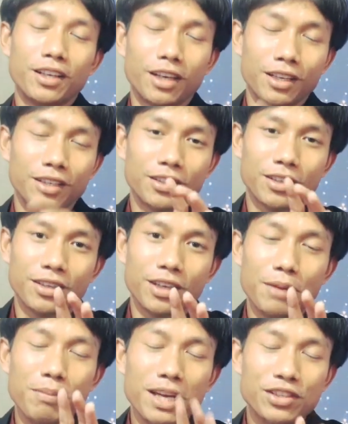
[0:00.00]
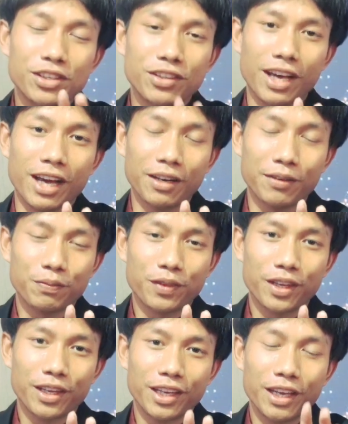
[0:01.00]
Uh, imagine that
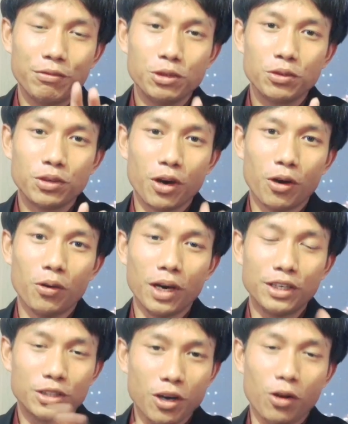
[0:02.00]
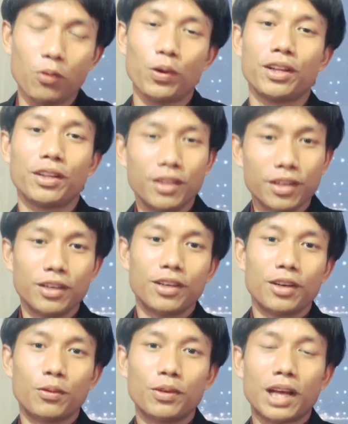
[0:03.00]
if you go and talk with,
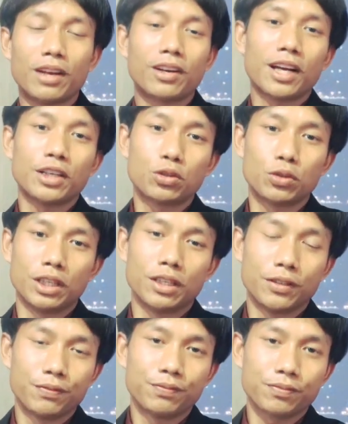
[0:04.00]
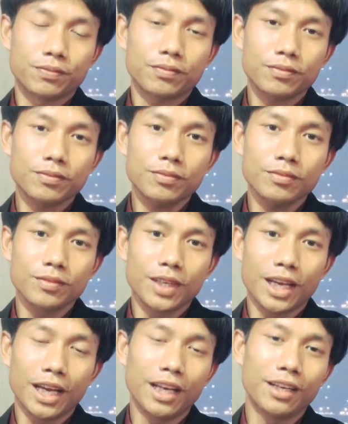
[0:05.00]
with other country,
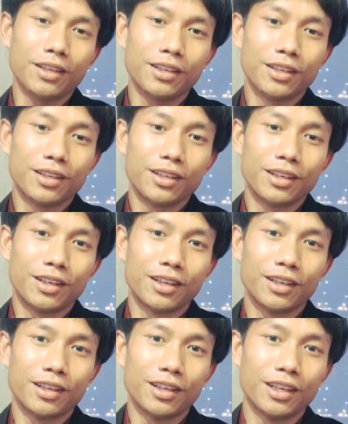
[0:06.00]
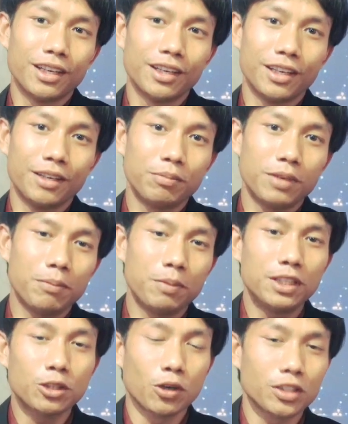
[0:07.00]
and uh, it, it,
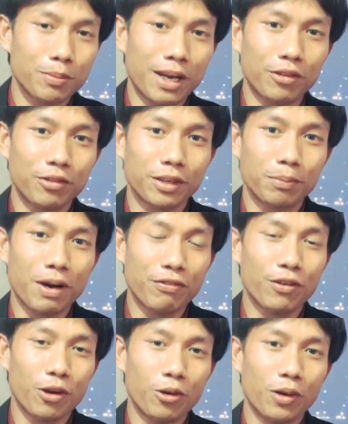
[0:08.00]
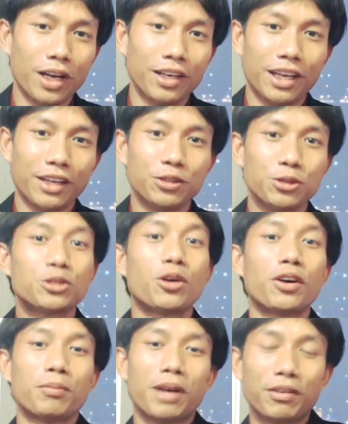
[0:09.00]
it, talks about the buffalo and, and you
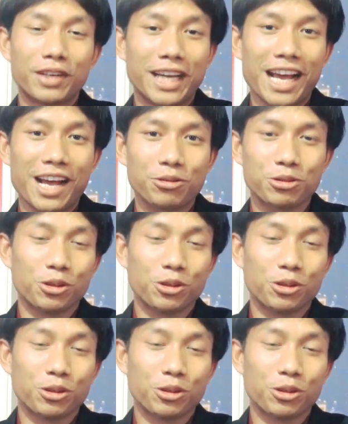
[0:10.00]
talk about the cow.